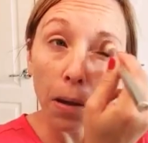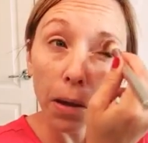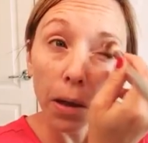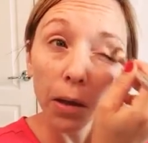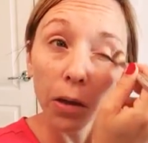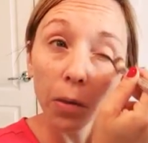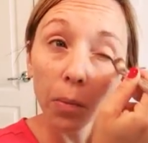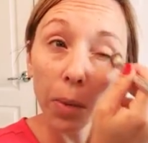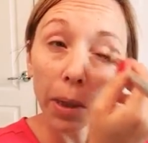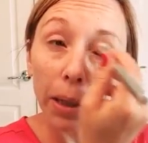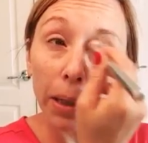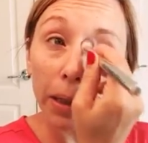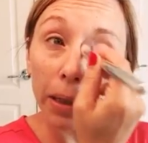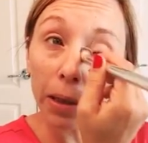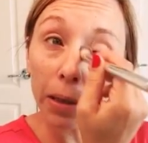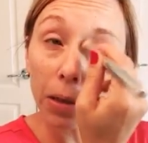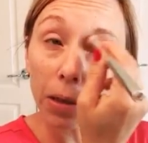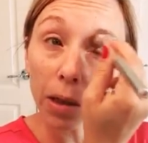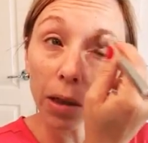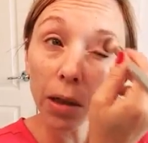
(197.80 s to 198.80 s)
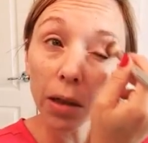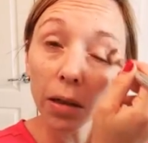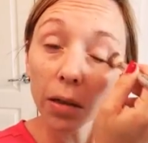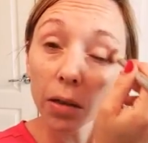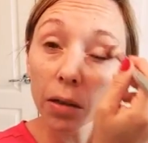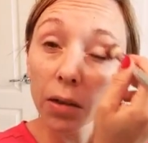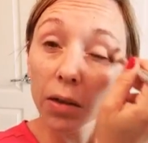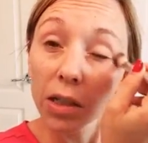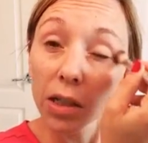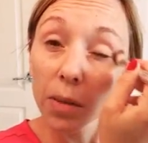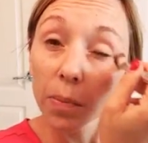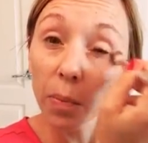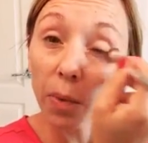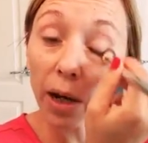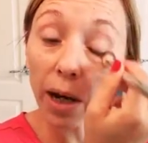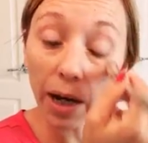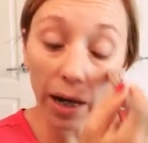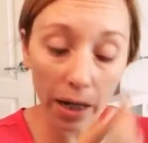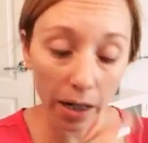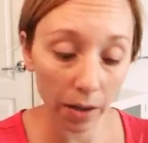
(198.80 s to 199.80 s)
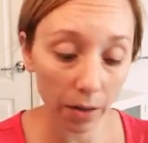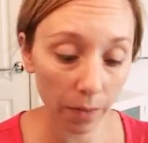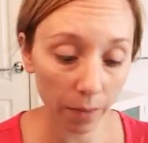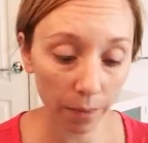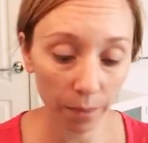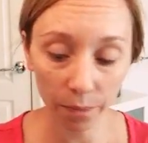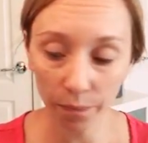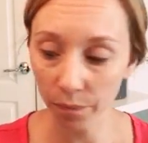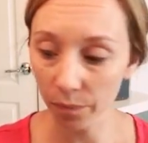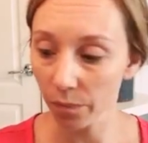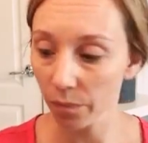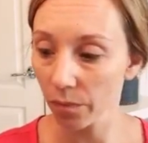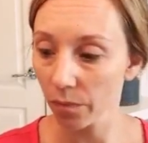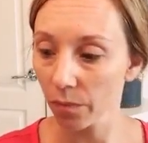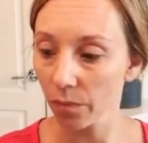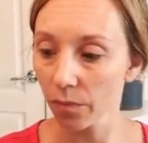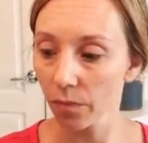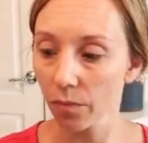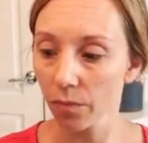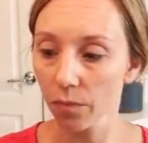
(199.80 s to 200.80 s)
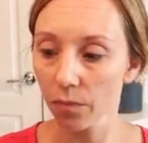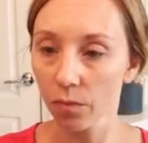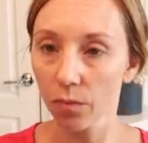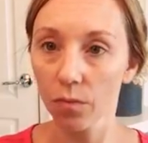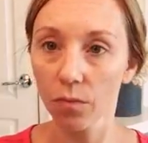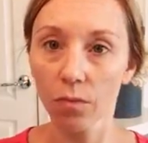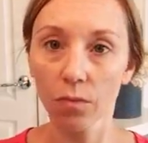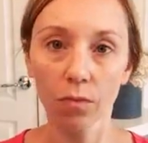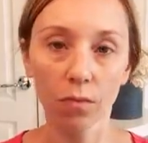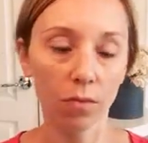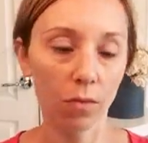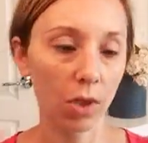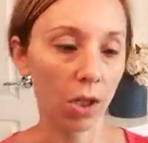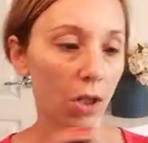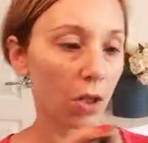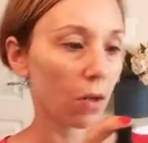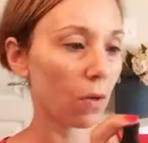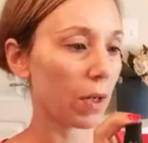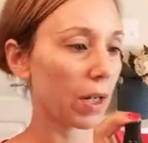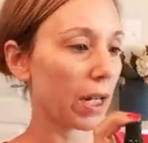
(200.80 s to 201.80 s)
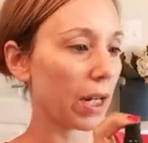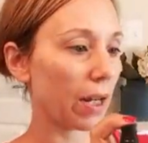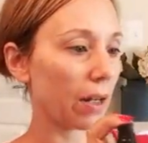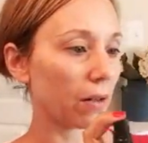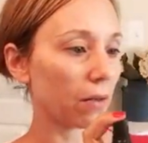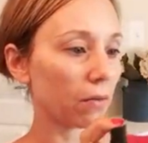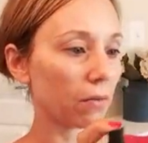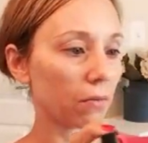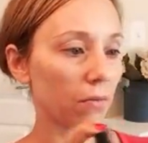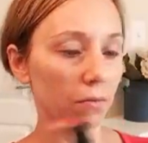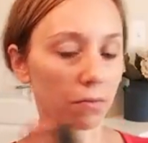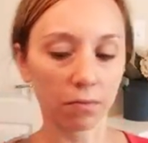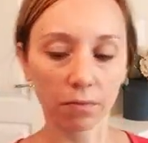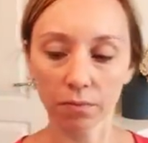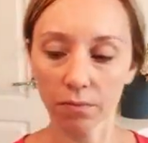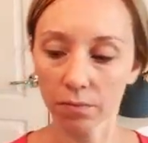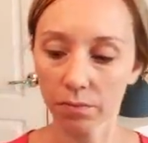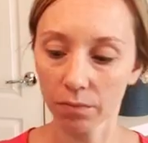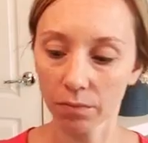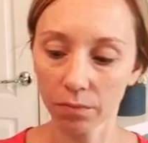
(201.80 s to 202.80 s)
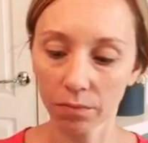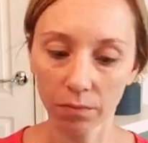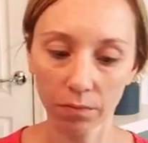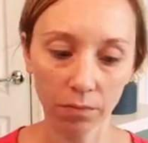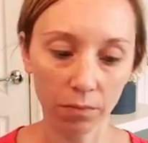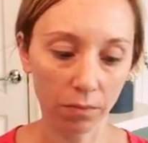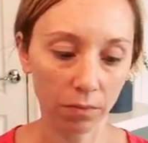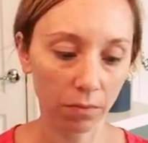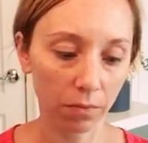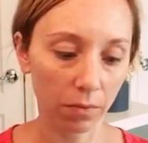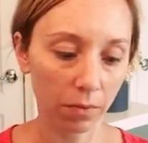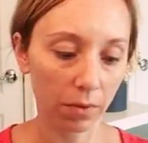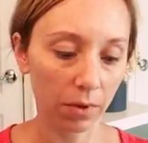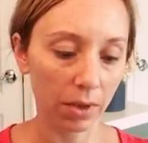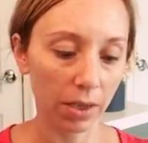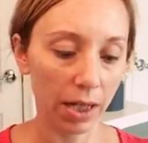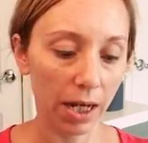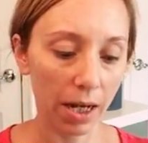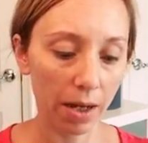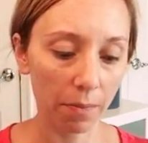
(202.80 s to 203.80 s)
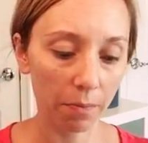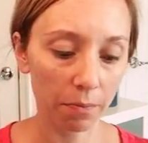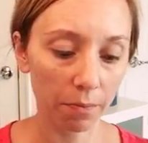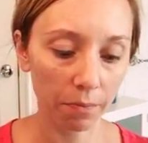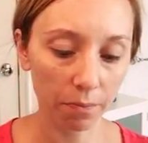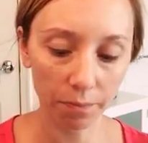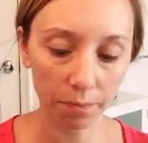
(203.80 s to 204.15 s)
And you might need to spray, you know, again. Tap,